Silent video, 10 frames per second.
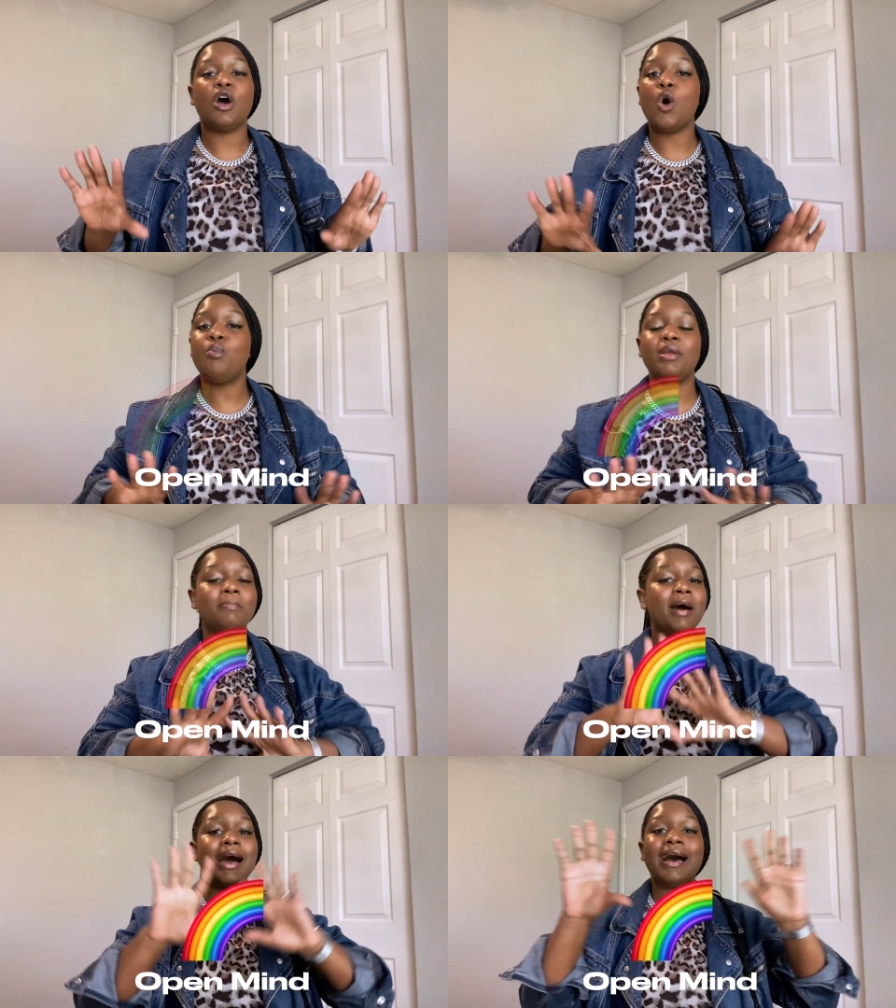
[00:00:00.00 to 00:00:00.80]
open
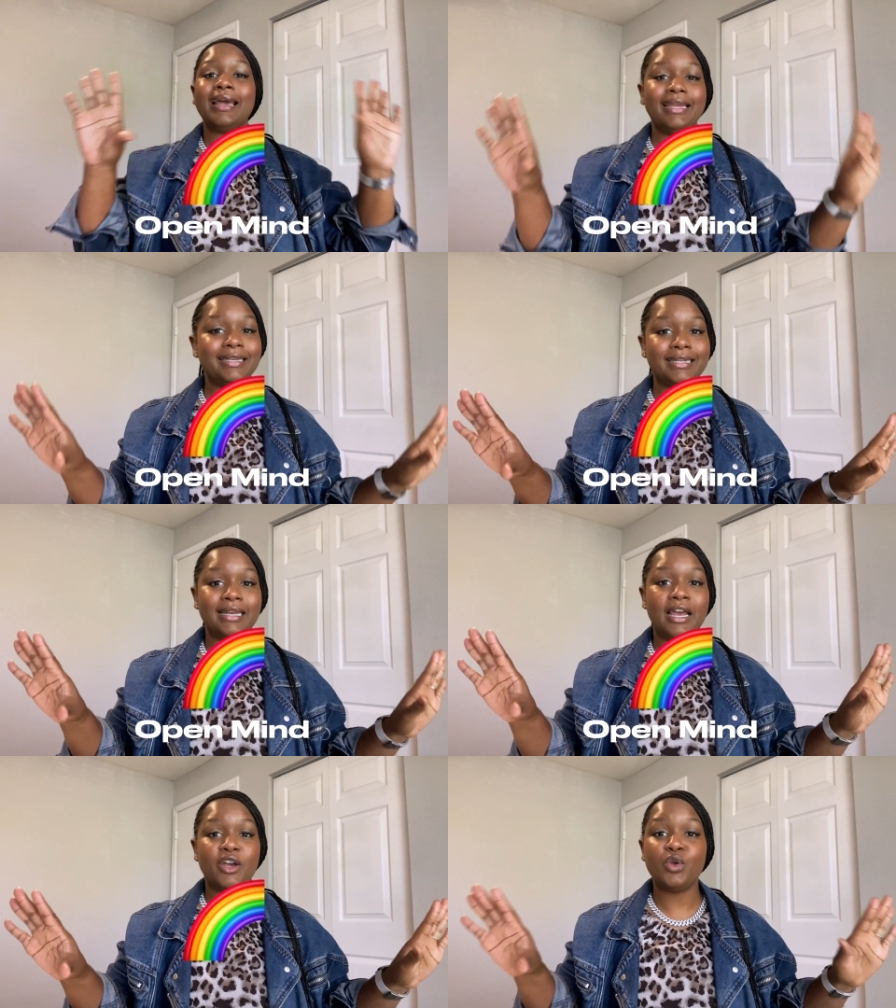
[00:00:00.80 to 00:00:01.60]
mind.
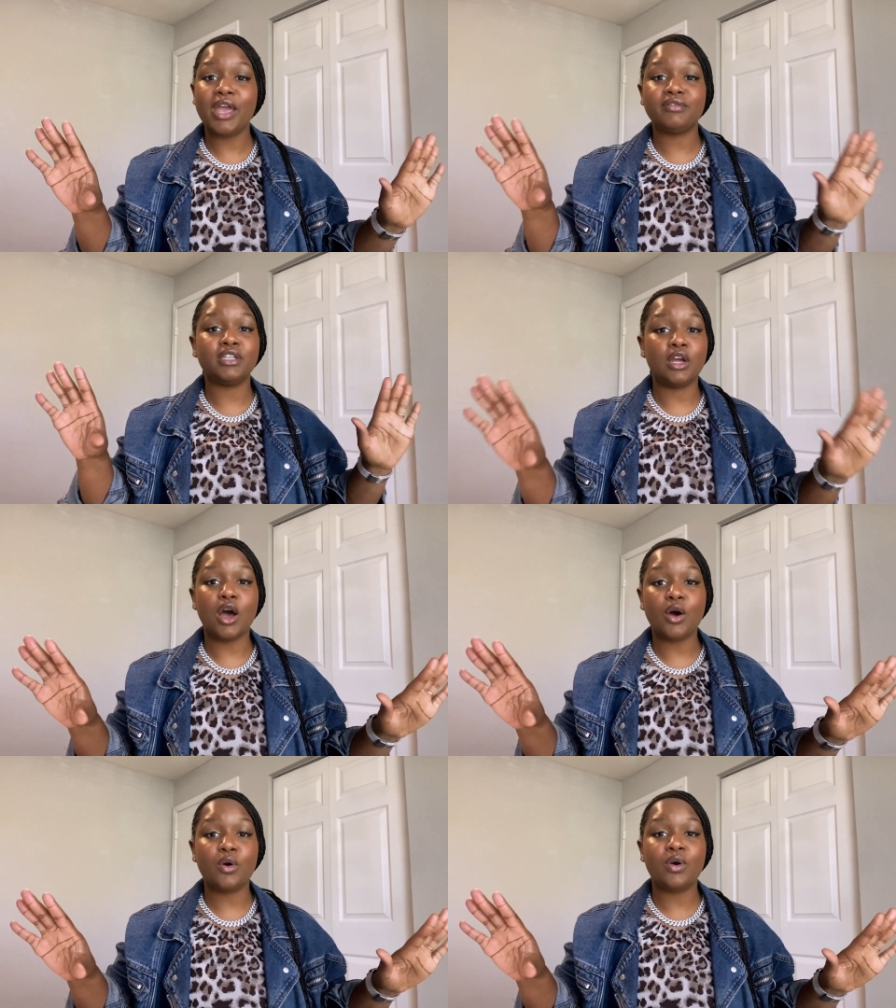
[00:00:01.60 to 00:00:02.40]
You have to
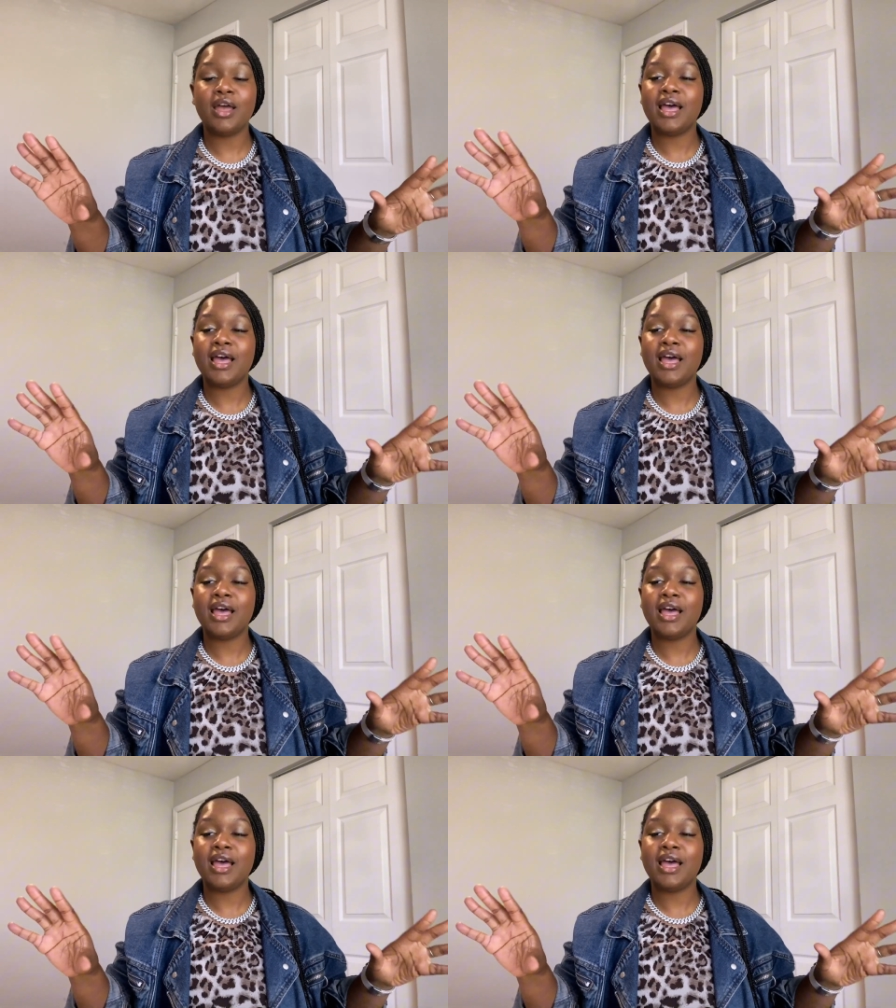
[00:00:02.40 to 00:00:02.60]
go